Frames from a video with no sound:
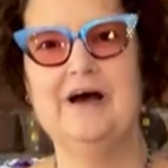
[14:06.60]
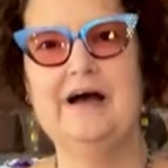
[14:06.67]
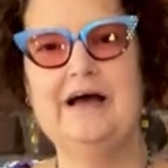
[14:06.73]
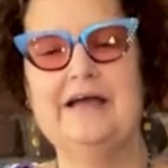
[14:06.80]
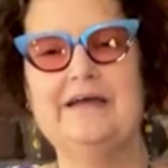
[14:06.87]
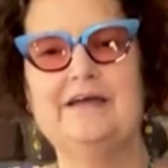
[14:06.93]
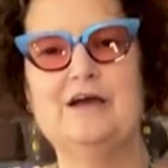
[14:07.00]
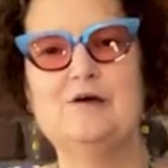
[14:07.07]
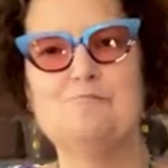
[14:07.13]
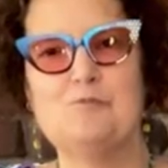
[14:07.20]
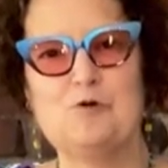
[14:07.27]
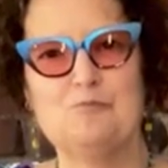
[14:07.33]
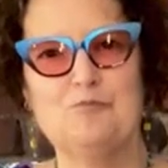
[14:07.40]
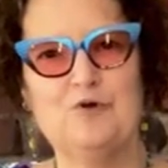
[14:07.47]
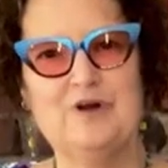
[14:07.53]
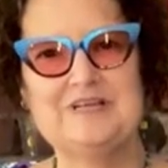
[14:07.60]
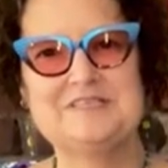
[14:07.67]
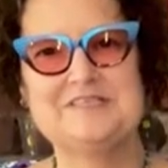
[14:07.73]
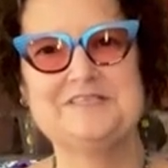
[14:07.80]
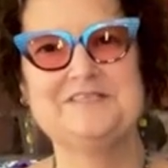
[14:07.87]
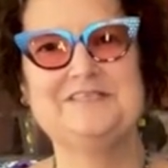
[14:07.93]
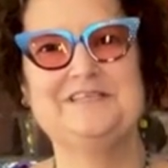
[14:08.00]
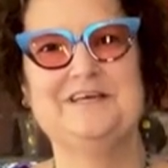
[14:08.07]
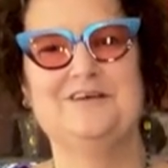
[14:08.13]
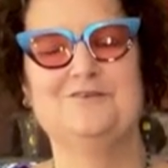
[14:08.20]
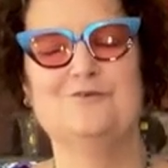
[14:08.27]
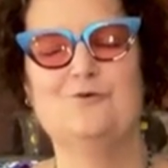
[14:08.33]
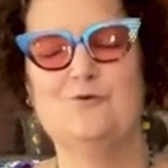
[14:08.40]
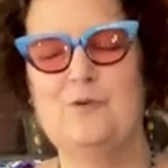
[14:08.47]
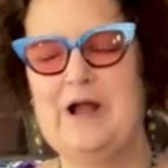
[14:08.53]
I am more present
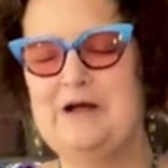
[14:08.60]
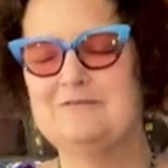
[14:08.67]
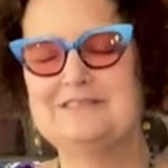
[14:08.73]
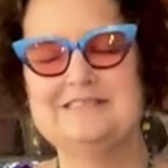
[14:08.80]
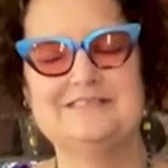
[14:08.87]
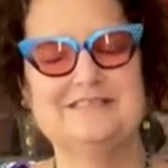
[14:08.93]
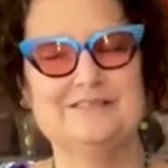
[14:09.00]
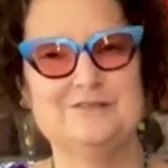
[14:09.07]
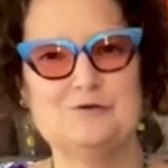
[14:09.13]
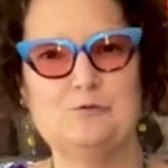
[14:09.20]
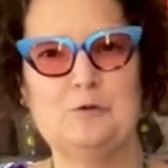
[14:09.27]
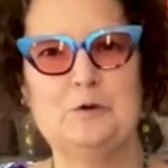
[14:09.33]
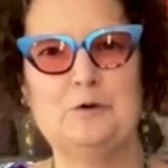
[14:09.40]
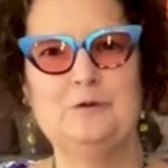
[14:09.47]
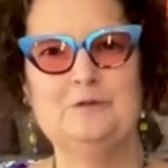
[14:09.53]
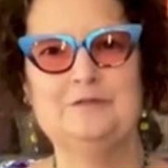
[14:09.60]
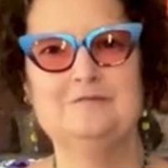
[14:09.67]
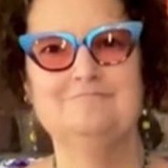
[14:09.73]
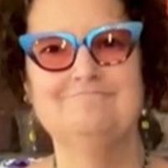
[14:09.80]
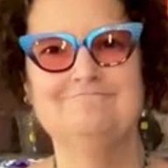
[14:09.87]
and grounded in the world.